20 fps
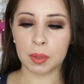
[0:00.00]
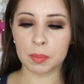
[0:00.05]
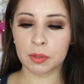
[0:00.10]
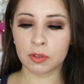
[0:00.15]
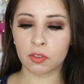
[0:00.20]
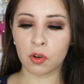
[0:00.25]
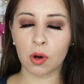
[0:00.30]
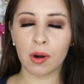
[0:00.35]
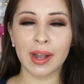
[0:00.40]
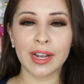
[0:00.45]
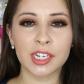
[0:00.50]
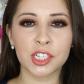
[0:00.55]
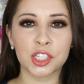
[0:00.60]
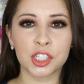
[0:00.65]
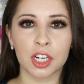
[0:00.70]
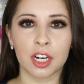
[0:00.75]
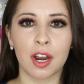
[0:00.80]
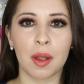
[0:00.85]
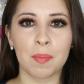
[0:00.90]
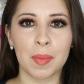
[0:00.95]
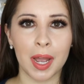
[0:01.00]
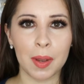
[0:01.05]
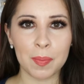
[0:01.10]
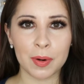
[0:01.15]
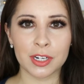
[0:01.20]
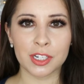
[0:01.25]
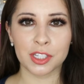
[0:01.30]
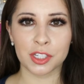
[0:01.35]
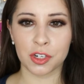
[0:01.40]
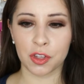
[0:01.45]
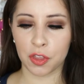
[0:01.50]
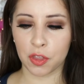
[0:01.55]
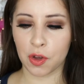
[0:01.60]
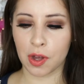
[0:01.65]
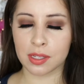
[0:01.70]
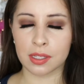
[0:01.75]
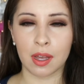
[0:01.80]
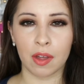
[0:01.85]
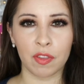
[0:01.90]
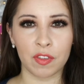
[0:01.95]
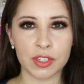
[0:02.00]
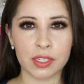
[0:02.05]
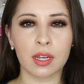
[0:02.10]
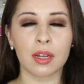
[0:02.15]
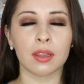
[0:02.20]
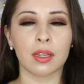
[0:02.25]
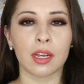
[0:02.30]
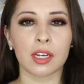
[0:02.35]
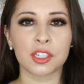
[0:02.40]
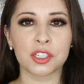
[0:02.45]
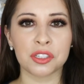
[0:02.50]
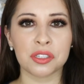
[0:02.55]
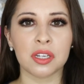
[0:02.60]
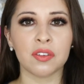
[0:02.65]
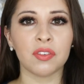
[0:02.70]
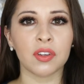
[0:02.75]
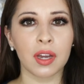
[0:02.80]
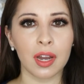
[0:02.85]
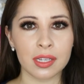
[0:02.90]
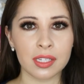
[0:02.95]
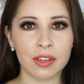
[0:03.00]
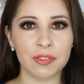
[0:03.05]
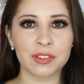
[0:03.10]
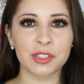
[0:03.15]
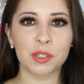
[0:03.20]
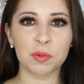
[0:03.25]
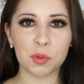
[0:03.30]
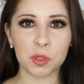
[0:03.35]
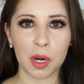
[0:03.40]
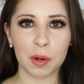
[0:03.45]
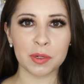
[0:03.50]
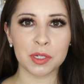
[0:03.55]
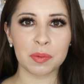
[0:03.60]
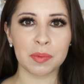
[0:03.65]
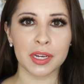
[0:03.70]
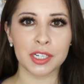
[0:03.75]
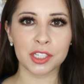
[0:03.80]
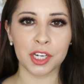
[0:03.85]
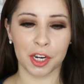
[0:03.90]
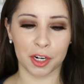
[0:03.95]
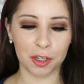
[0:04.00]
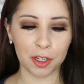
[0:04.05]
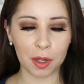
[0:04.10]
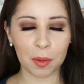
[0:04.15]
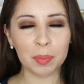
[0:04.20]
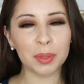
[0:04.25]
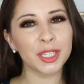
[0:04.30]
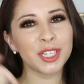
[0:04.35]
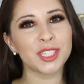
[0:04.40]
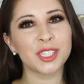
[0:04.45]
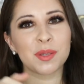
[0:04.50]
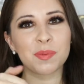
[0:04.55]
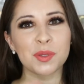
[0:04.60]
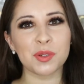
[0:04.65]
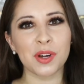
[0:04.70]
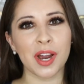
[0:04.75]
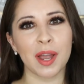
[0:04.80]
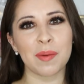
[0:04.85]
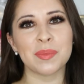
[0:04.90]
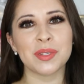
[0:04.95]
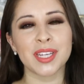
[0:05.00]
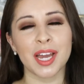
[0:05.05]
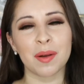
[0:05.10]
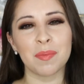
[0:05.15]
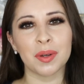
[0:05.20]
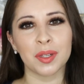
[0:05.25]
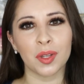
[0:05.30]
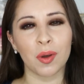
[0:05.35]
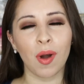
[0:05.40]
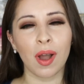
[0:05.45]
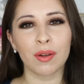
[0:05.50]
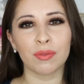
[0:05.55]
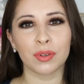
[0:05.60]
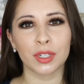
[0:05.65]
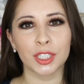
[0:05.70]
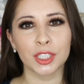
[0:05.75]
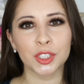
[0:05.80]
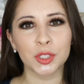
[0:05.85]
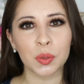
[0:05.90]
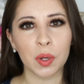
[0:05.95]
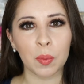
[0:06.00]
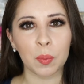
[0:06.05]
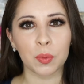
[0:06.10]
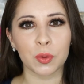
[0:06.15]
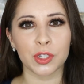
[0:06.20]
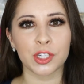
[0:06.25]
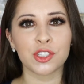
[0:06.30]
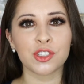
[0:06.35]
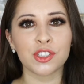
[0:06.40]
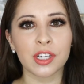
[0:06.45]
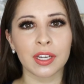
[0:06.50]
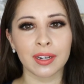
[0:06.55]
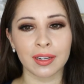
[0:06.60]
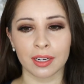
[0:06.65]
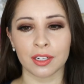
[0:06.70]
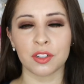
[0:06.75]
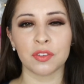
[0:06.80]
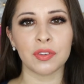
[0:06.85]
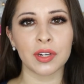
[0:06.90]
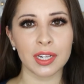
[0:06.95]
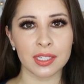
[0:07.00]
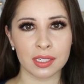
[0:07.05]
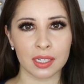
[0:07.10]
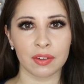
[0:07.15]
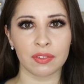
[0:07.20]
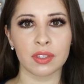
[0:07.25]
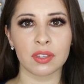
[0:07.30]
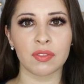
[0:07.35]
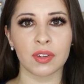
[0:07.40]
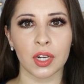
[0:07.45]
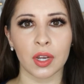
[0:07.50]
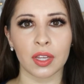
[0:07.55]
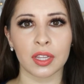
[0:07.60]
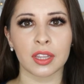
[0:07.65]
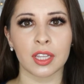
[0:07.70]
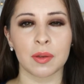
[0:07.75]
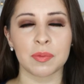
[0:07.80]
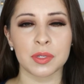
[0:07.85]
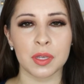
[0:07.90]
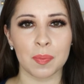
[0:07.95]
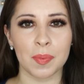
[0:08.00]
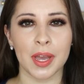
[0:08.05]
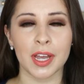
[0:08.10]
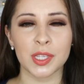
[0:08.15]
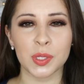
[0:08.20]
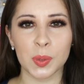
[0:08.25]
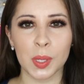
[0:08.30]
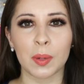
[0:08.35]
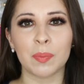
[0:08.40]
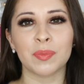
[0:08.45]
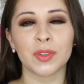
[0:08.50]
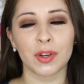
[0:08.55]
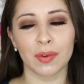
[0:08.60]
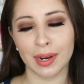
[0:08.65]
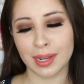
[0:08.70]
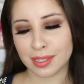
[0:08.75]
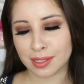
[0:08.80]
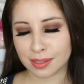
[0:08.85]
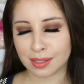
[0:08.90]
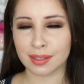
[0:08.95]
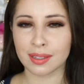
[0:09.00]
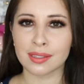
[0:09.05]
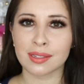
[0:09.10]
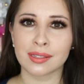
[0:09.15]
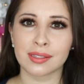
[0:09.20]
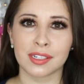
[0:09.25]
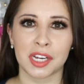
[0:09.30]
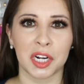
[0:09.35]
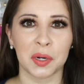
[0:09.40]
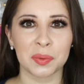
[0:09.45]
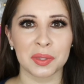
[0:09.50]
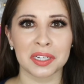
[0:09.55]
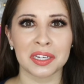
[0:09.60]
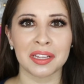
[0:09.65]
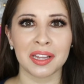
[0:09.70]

But before I share my personal thoughts on this collection, if you guys haven't subscribed to my channel, please subscribe down below. I really do appreciate it. And don't forget to give this video a thumbs up as well. Alright, so let's get started with the